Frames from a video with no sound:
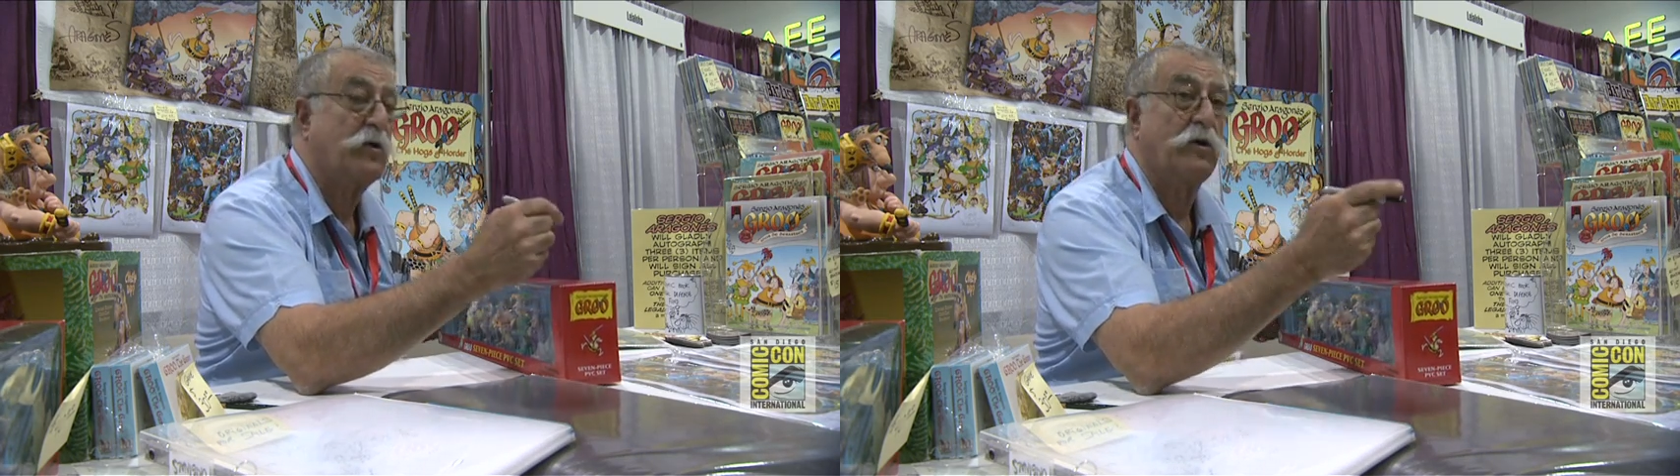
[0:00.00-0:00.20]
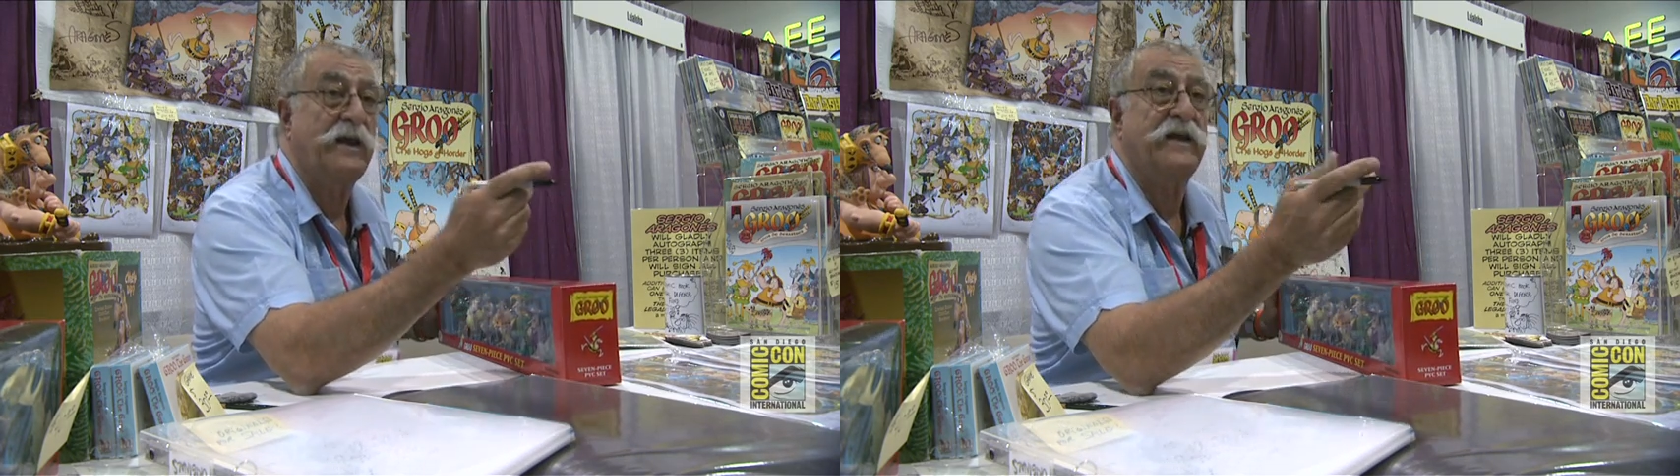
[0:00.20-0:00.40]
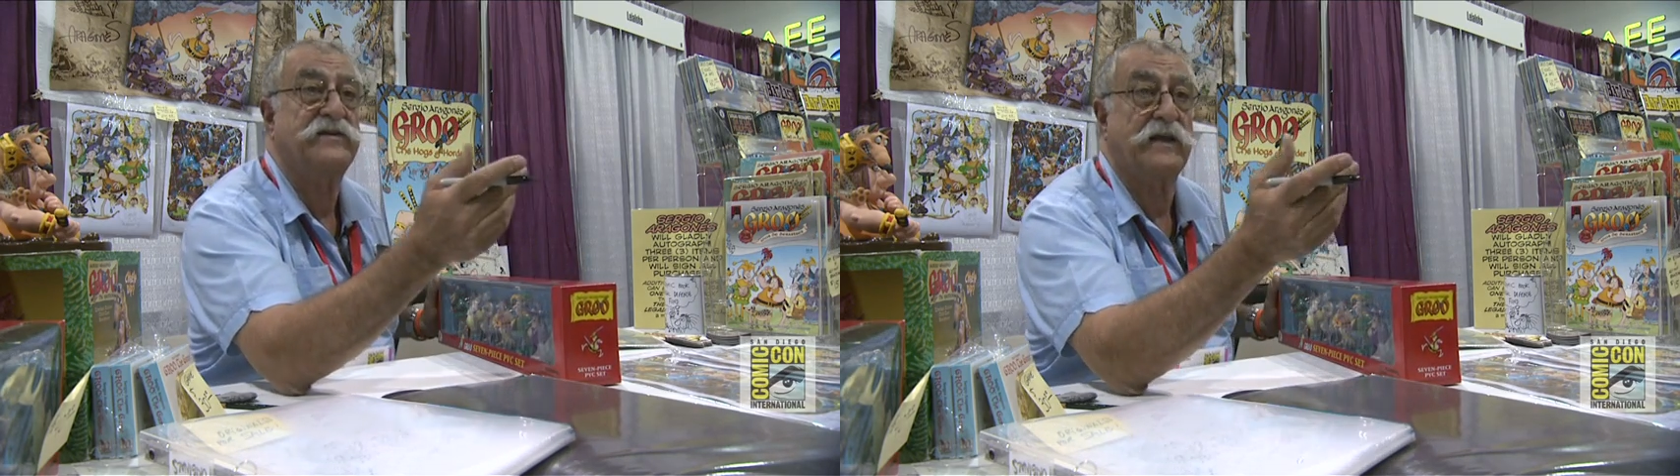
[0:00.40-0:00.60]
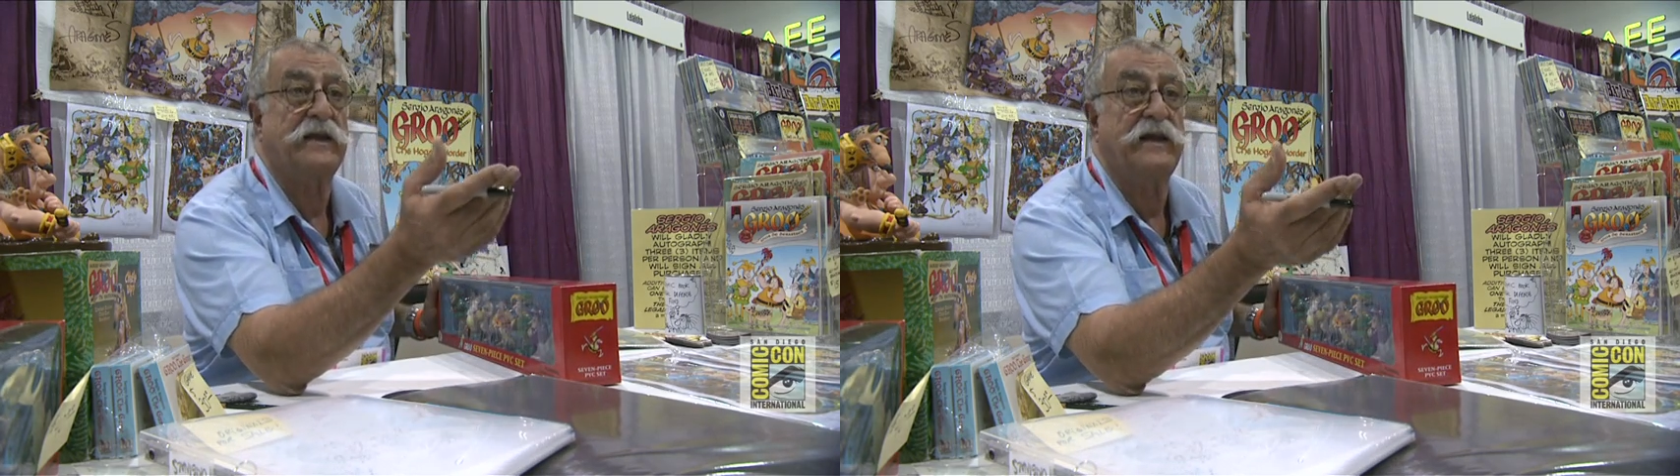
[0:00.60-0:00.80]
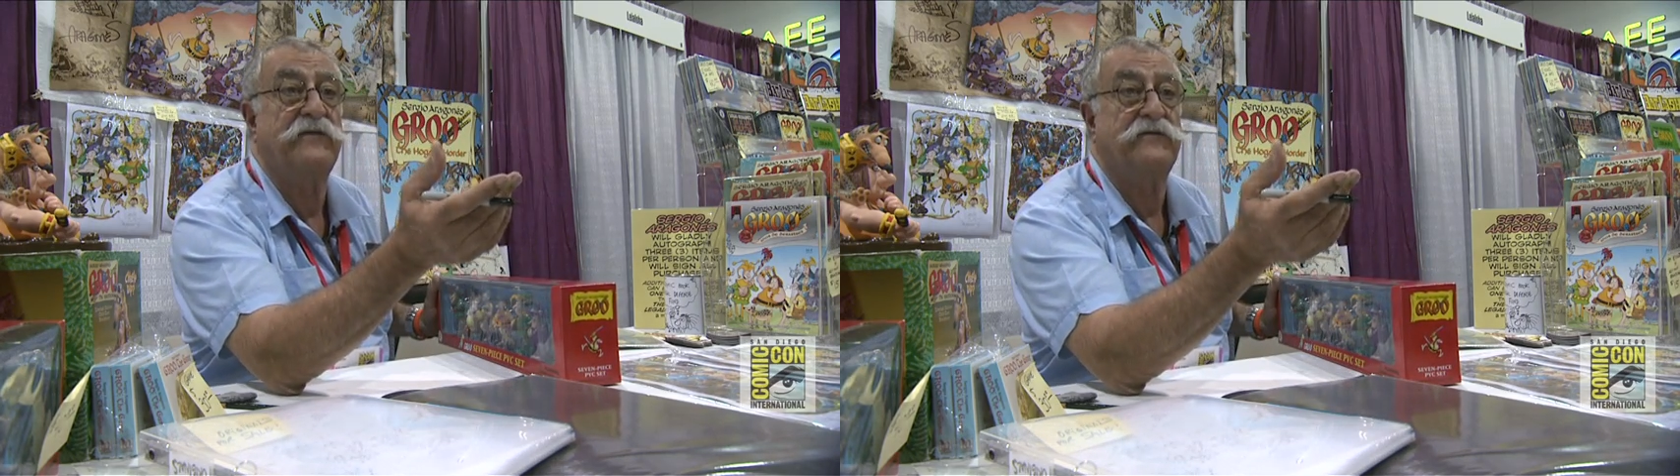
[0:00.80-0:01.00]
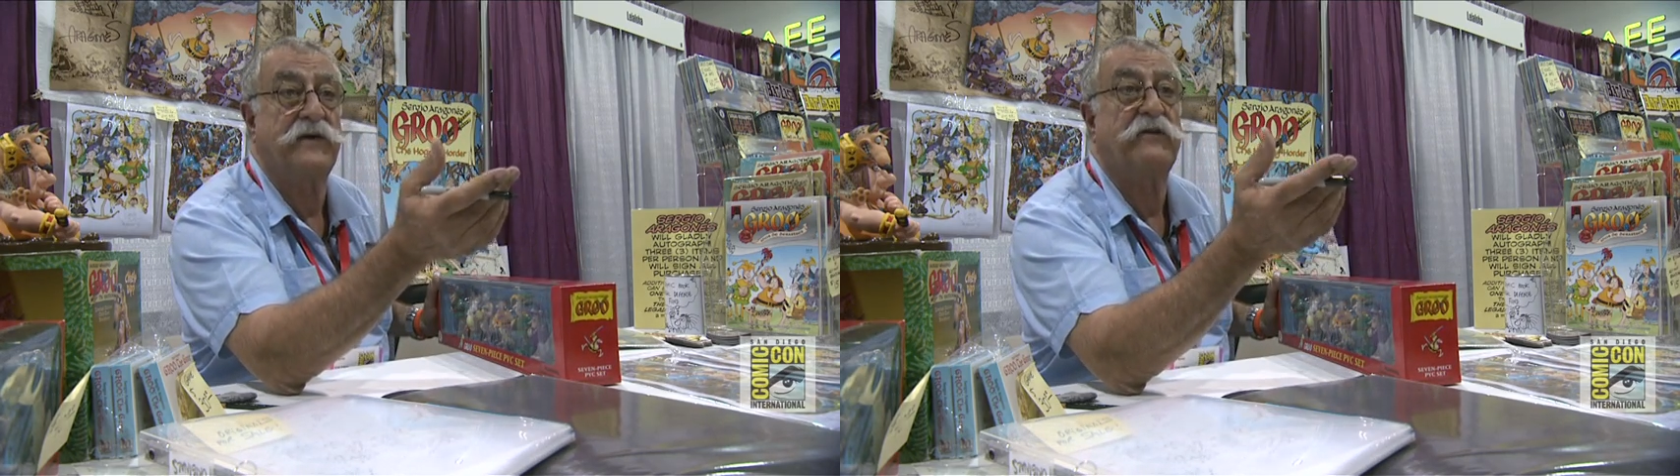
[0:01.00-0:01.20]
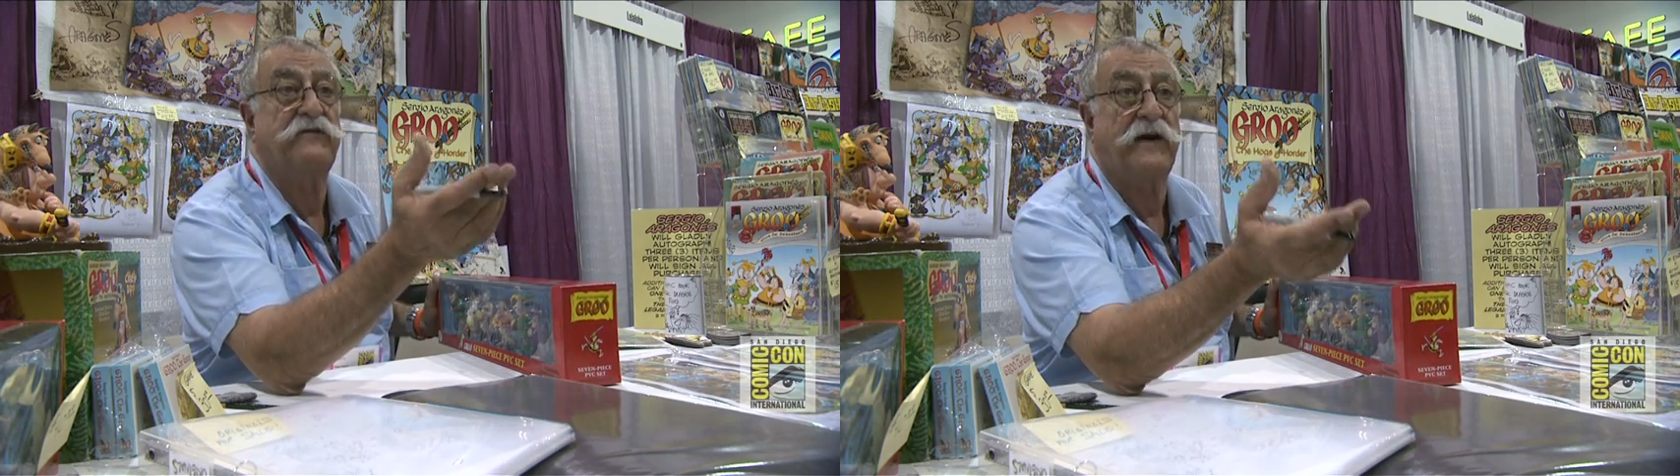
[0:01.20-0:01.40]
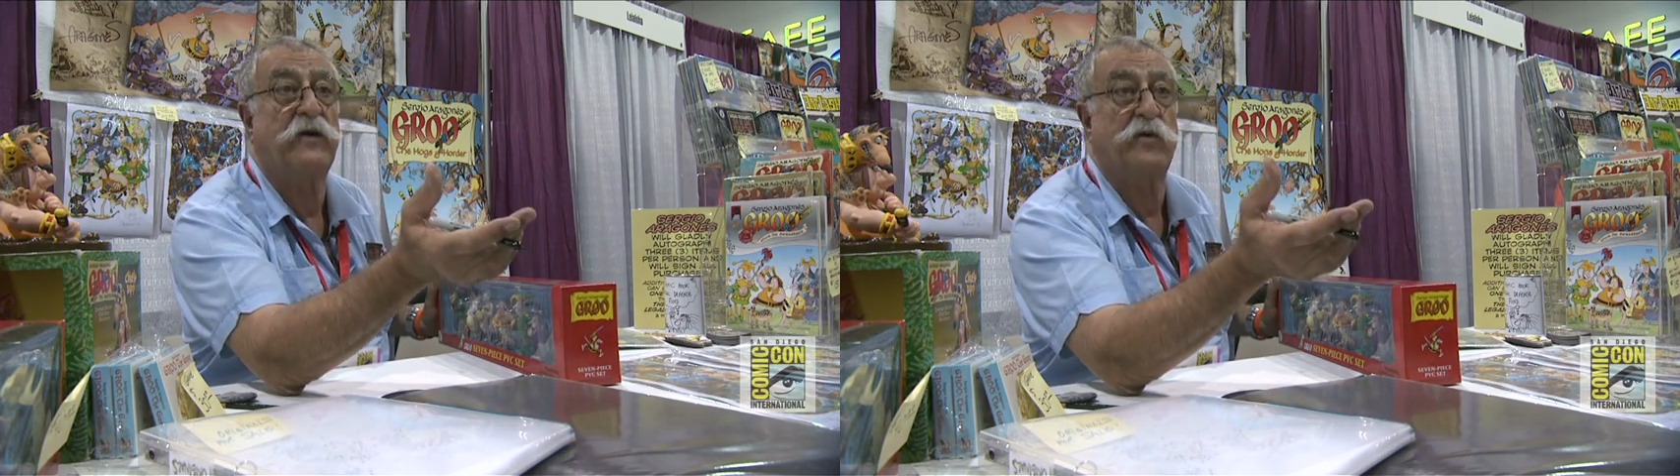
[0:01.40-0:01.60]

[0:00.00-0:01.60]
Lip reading: colleagues that live very far